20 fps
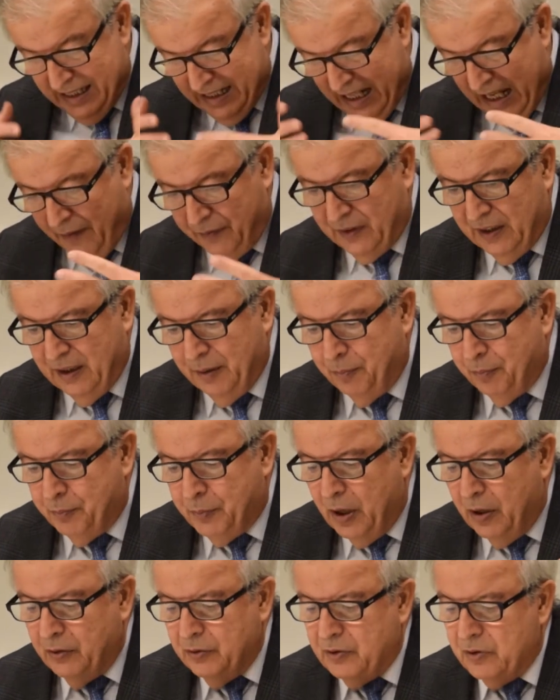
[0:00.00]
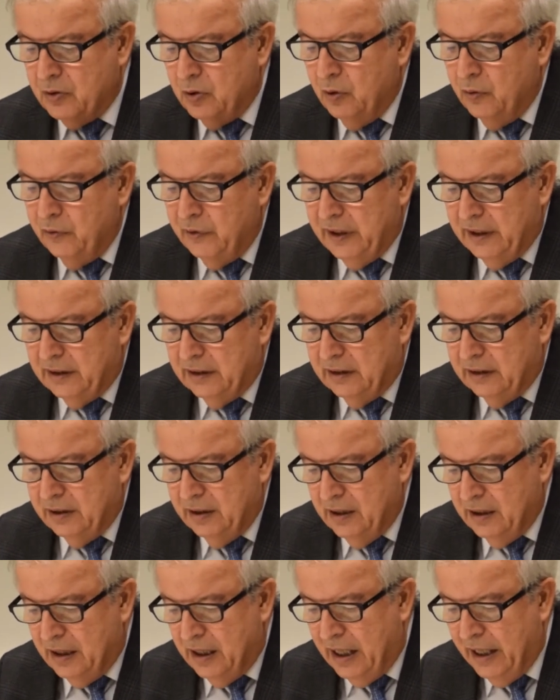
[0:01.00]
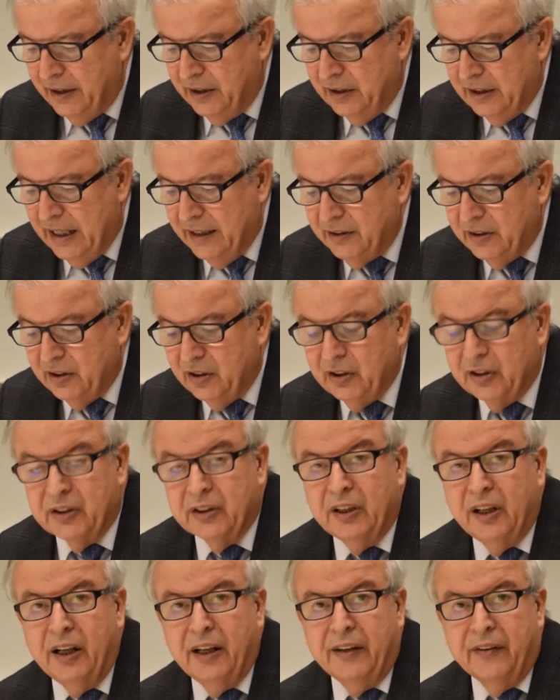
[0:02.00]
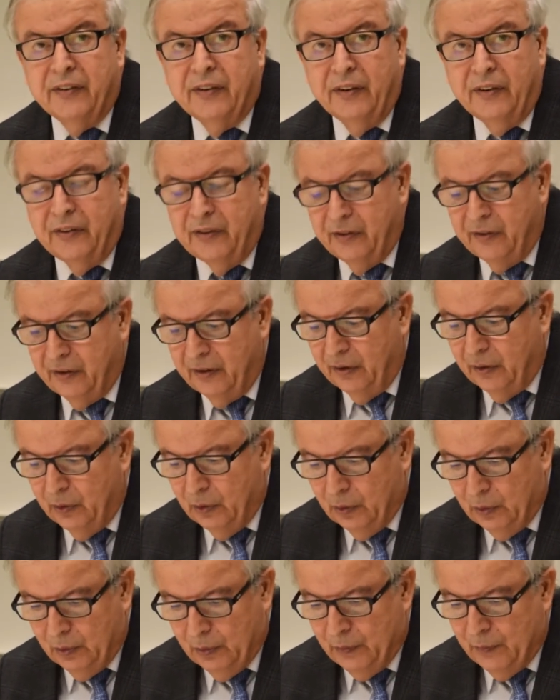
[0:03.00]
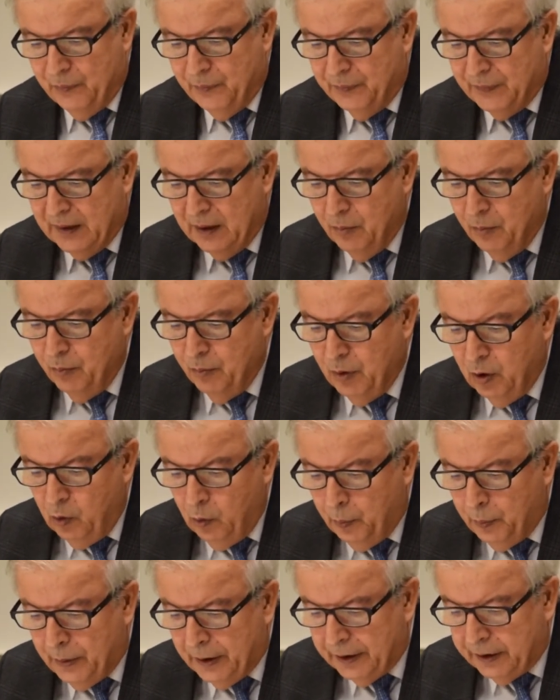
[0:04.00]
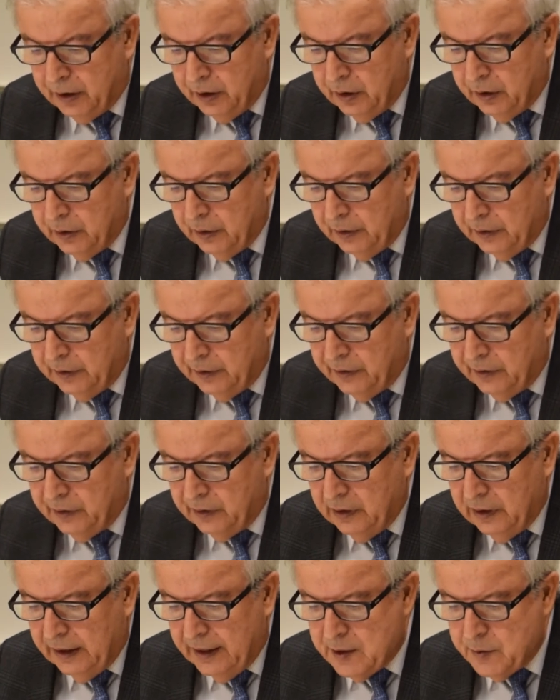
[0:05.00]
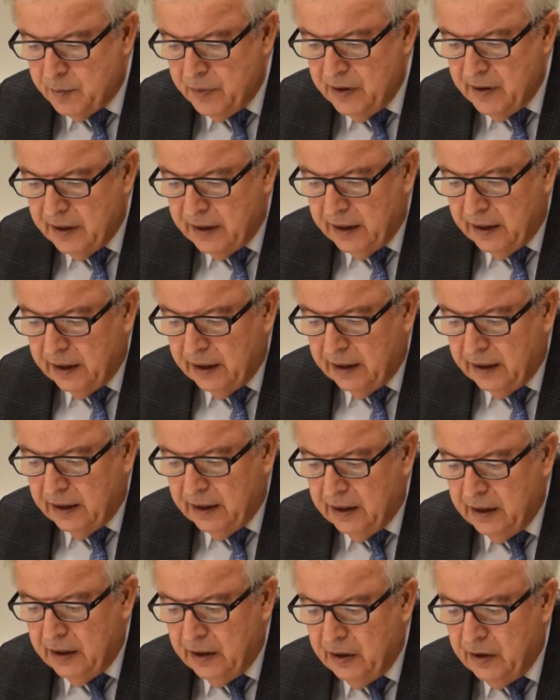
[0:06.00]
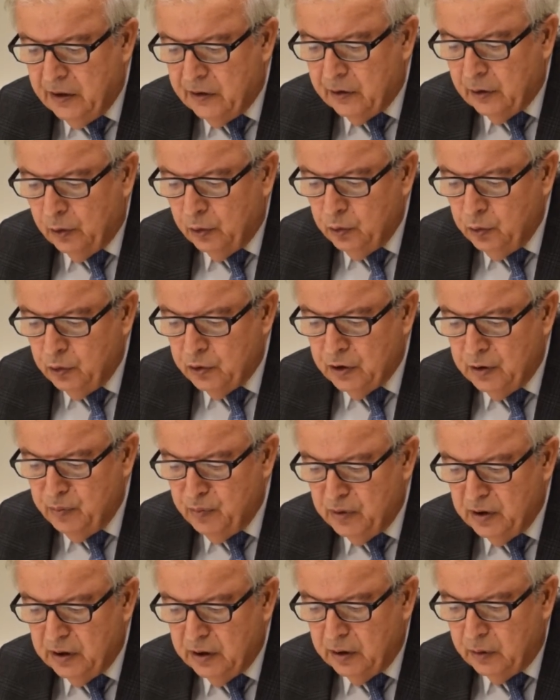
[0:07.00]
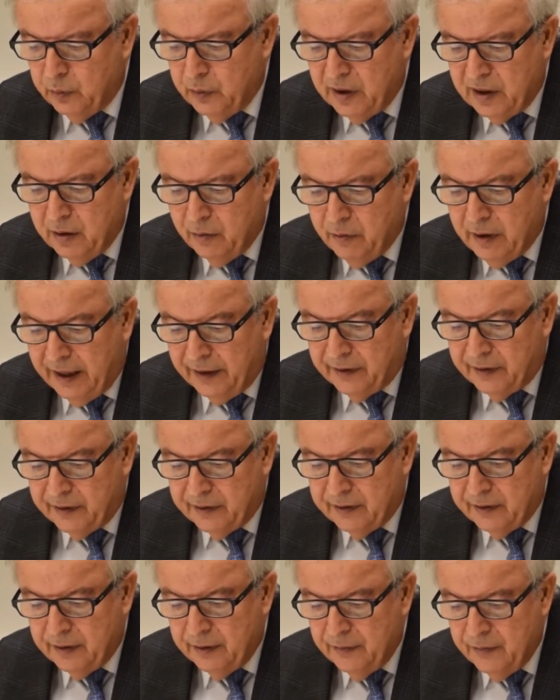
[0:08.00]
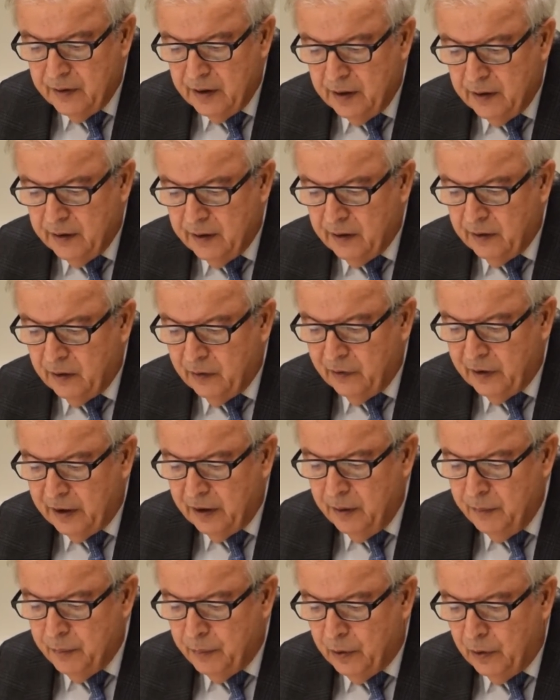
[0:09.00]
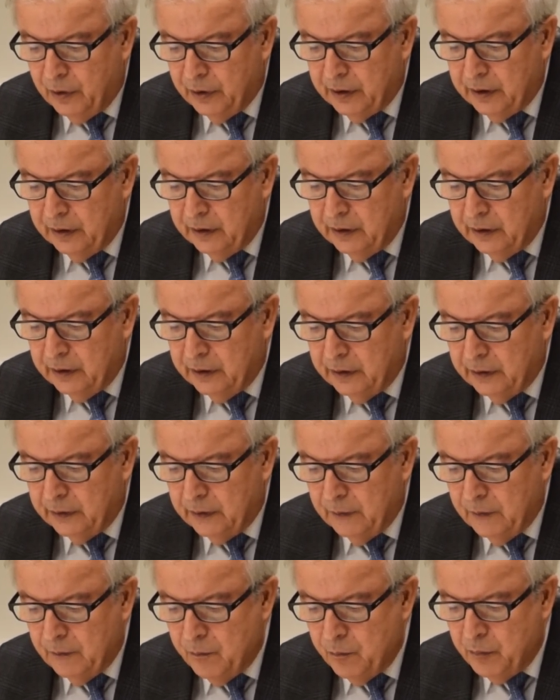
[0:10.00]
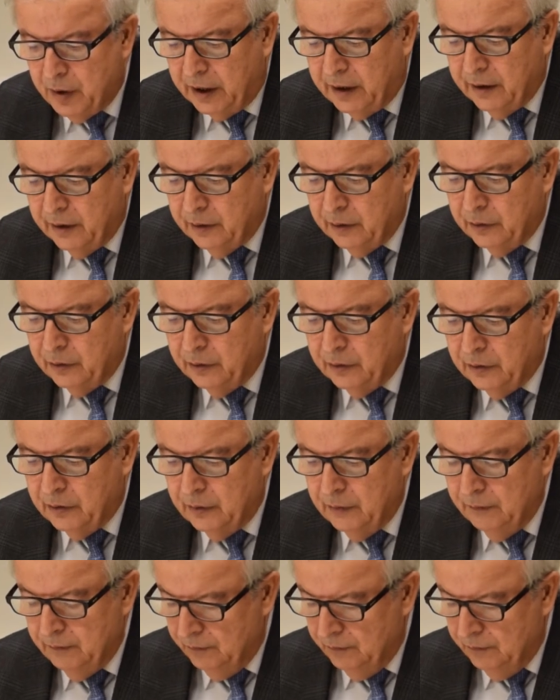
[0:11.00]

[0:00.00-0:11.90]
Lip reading: after the post-Soviet identity crisis, so more particular still has been the disillusionment with the West. This is very important because